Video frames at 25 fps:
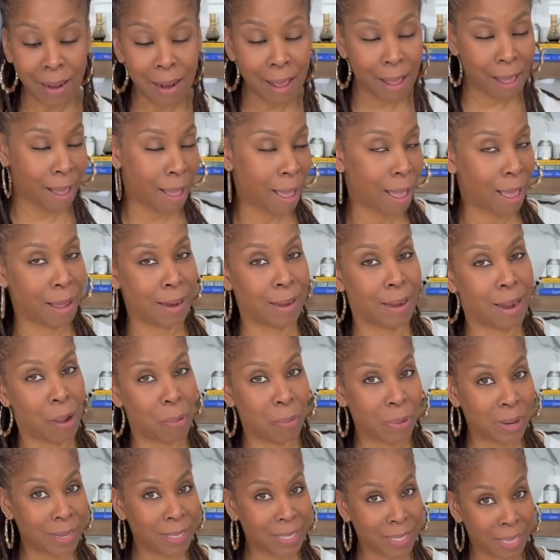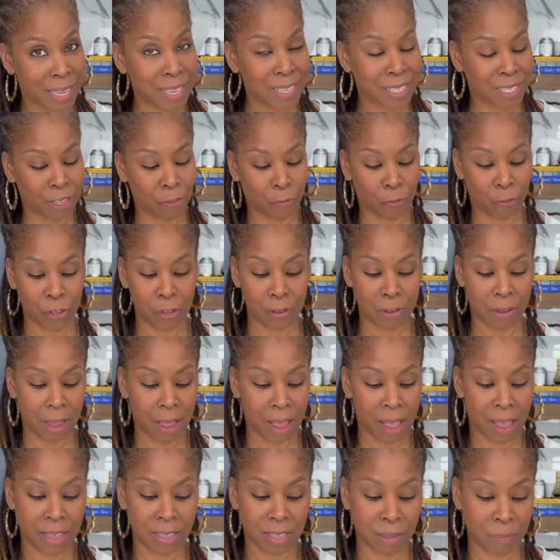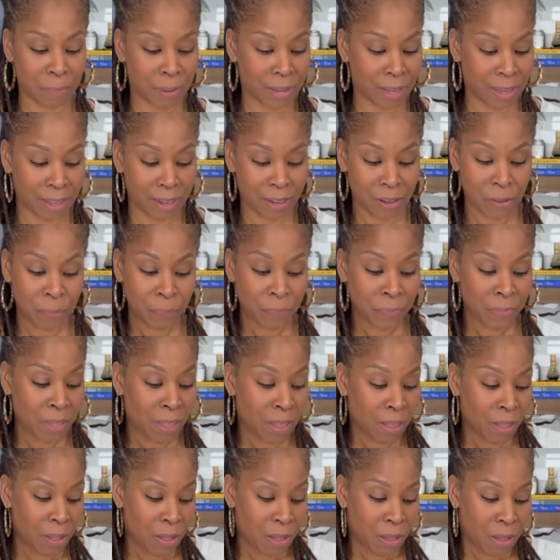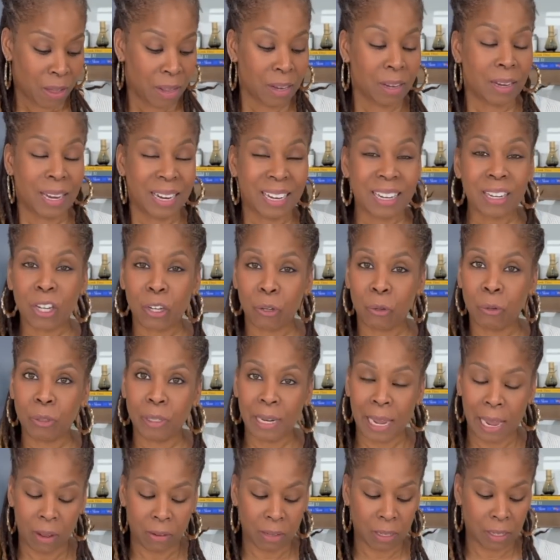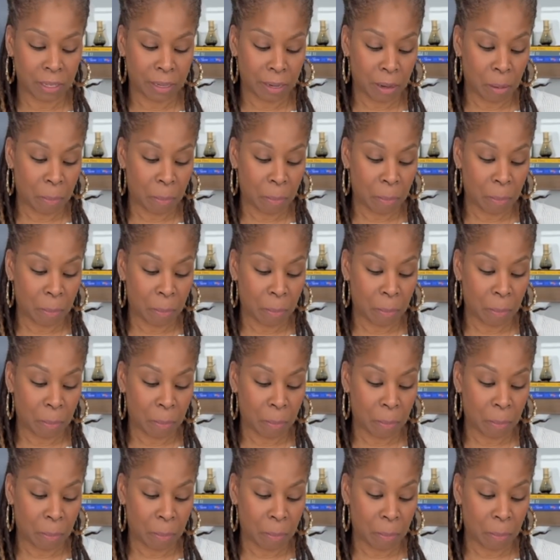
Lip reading: of hot. I want to taste it for you guys, but let it cool down a little